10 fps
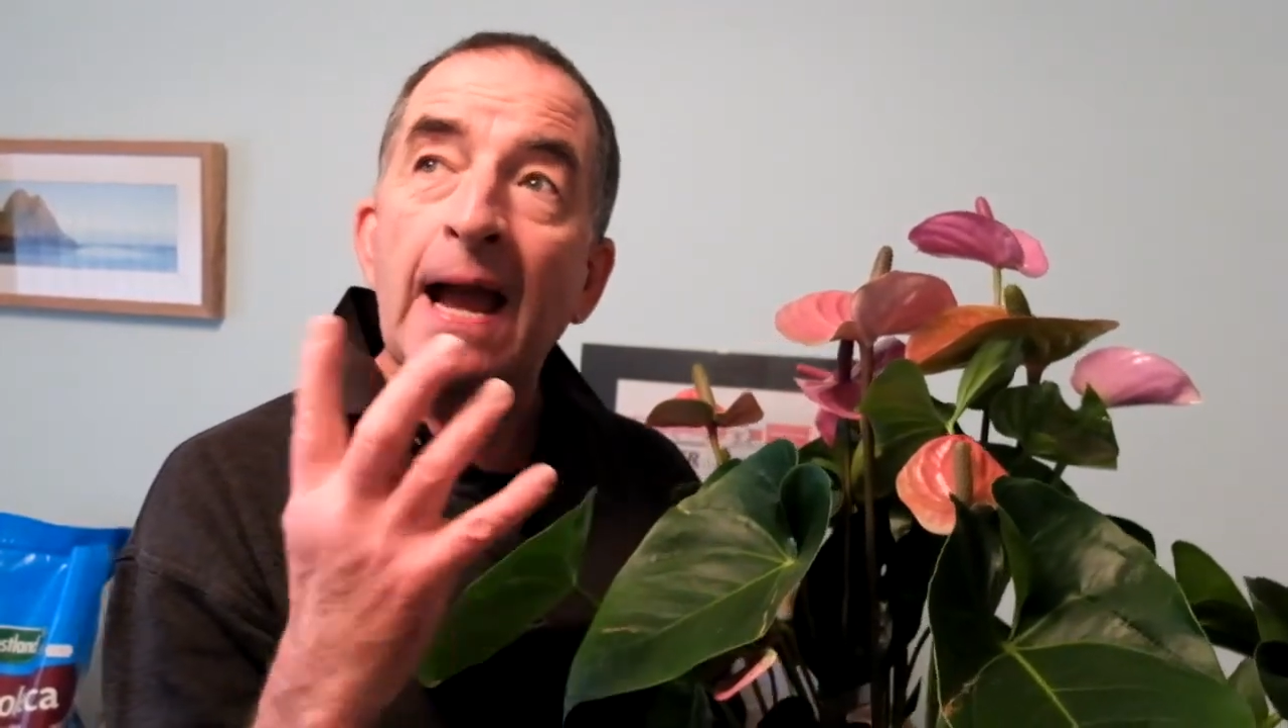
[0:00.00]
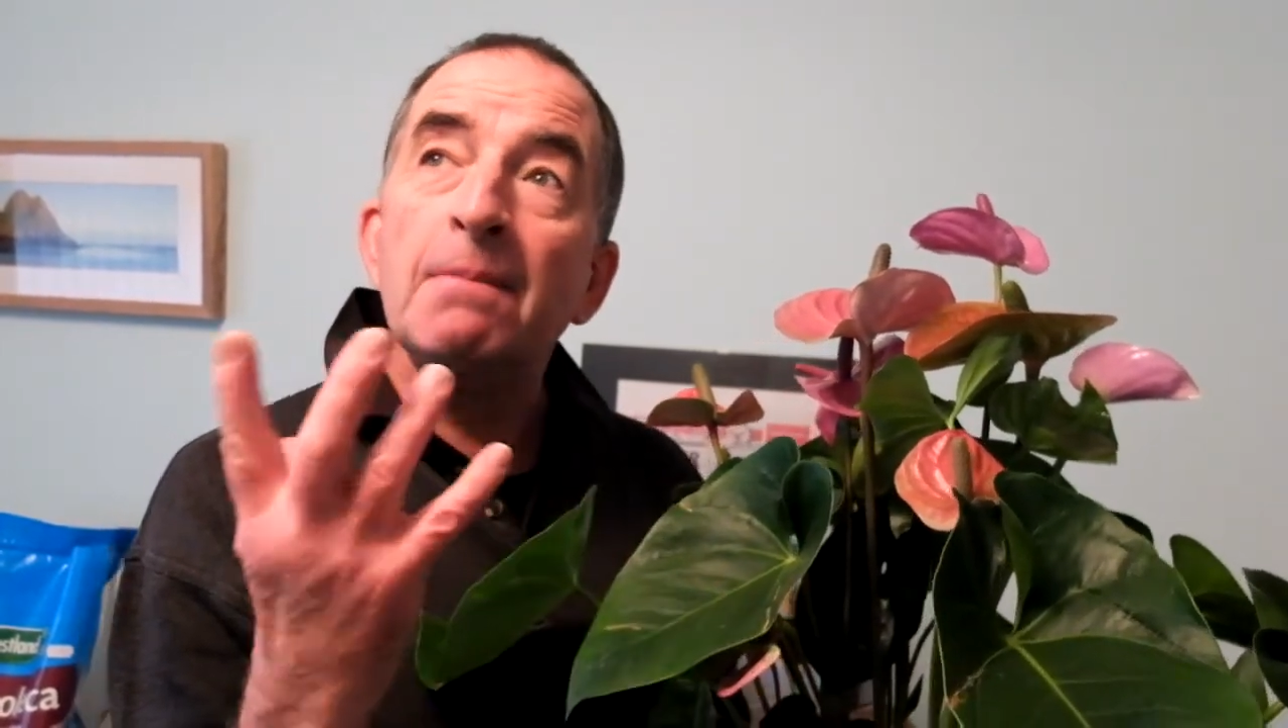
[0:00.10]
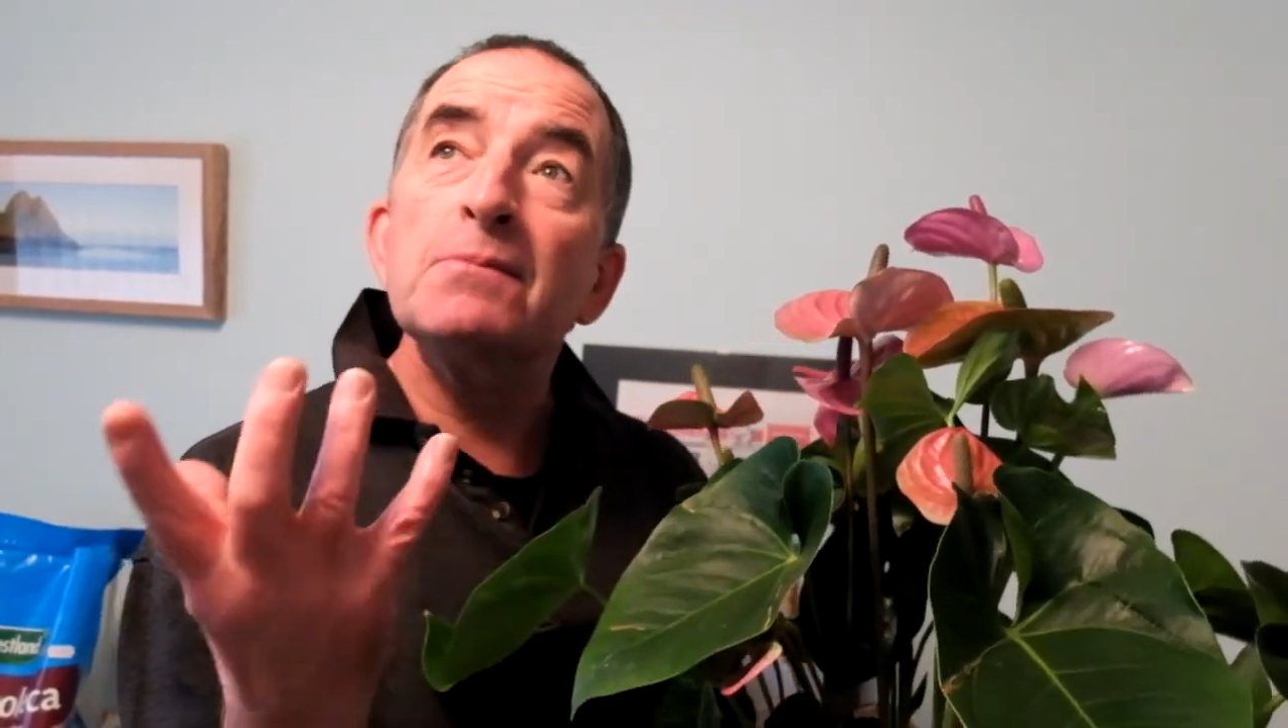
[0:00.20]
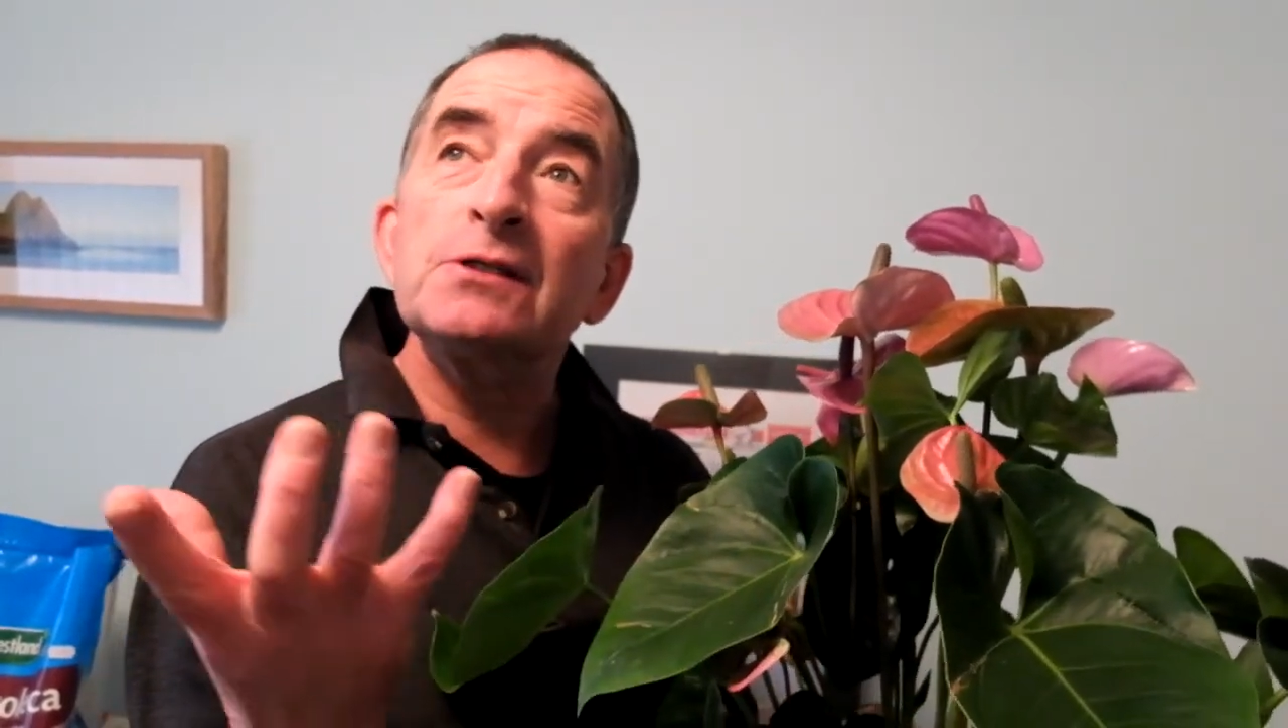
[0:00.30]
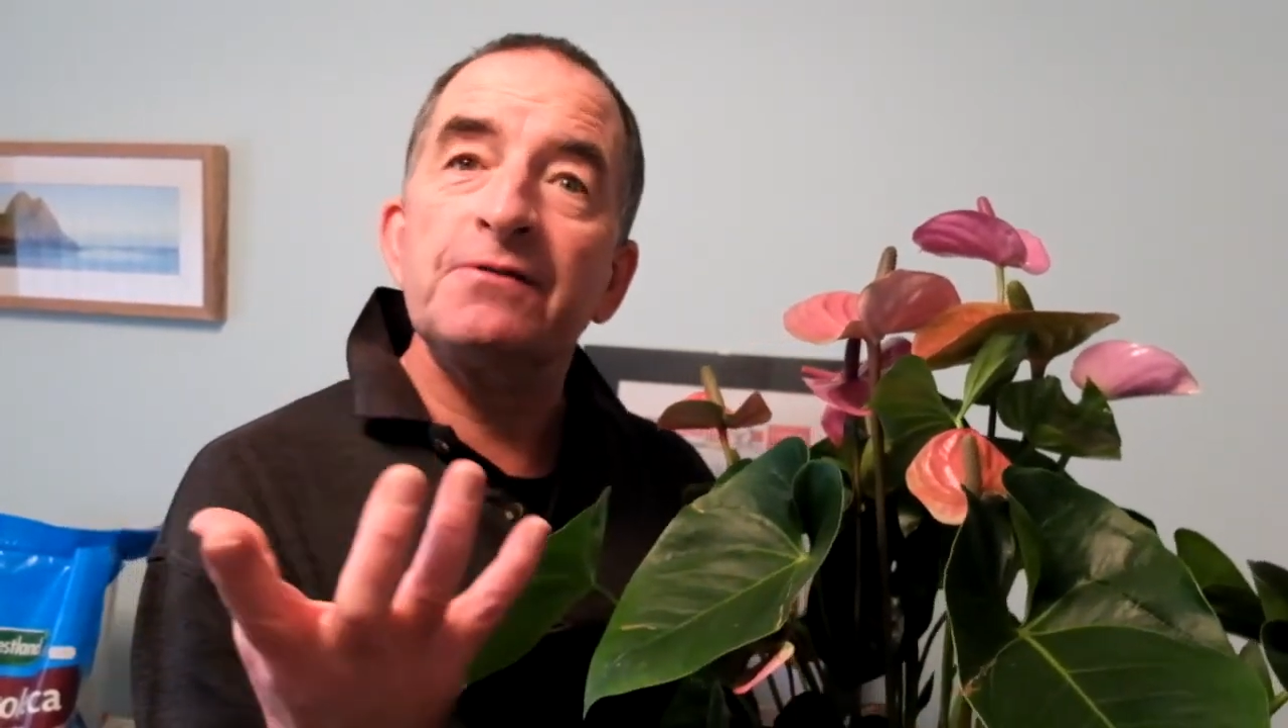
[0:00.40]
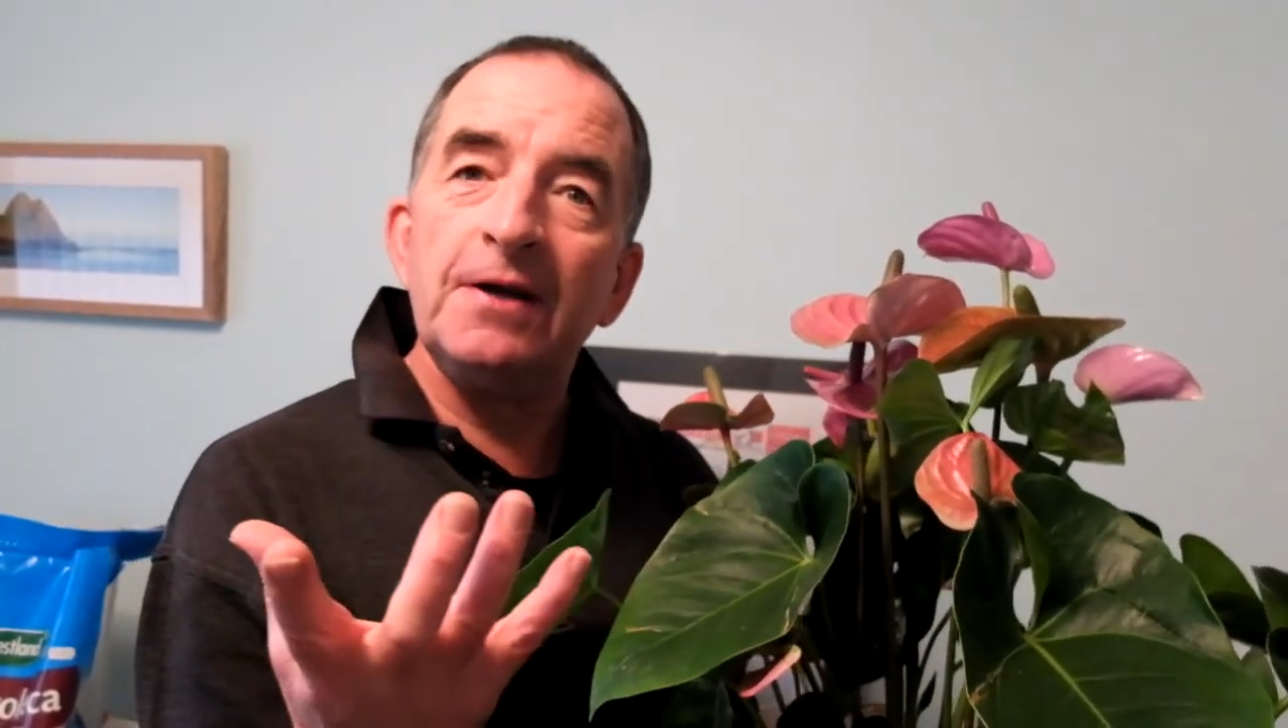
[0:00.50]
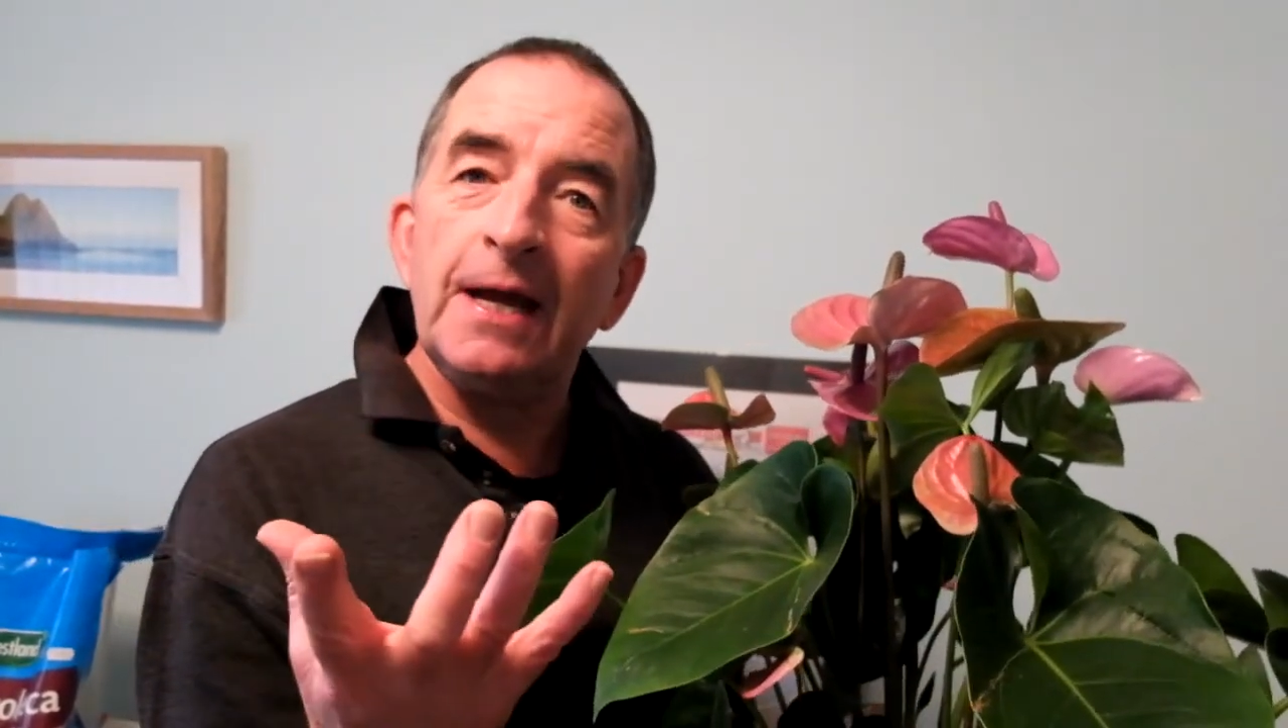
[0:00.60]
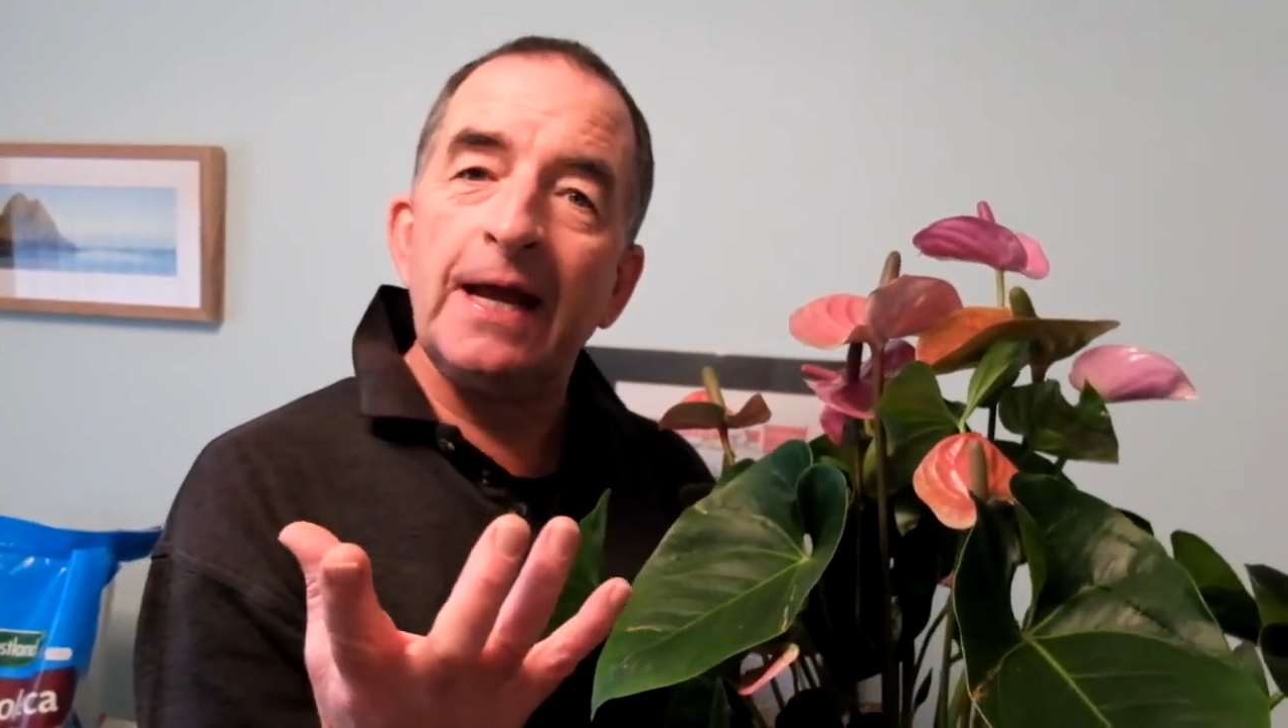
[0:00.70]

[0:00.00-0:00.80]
atmosphere